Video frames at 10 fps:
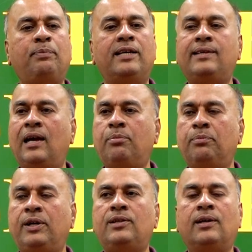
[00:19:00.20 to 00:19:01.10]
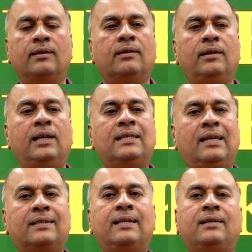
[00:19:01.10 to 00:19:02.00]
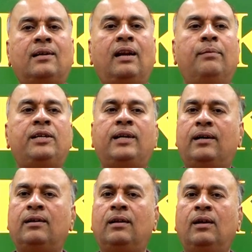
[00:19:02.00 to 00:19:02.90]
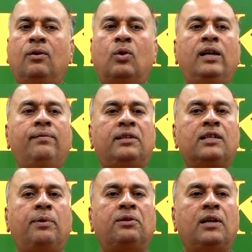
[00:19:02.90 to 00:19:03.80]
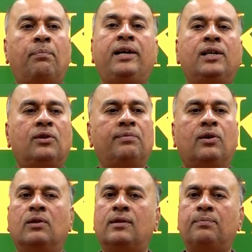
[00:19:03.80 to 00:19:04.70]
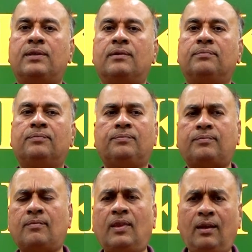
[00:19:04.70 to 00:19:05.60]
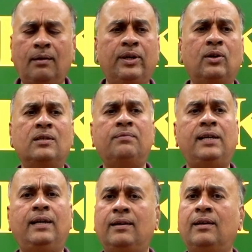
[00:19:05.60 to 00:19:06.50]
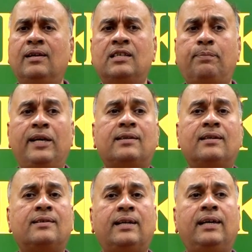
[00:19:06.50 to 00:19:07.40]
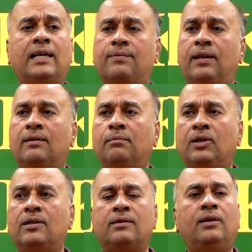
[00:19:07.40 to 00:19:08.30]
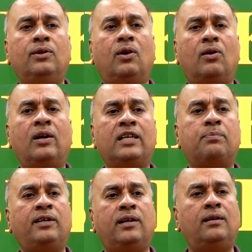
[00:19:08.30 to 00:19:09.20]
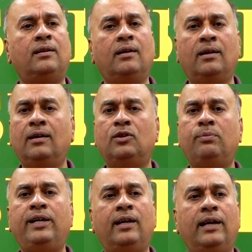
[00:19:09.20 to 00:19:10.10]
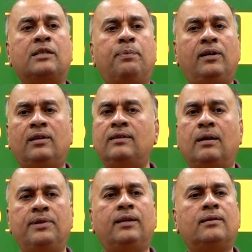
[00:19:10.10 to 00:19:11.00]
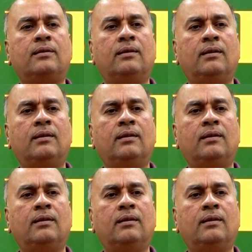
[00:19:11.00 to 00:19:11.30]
PSIR preparation is restricted or limited only with respect to the application of the concepts, because of the space constraint as well, because you are not expected to be an expert on the subject,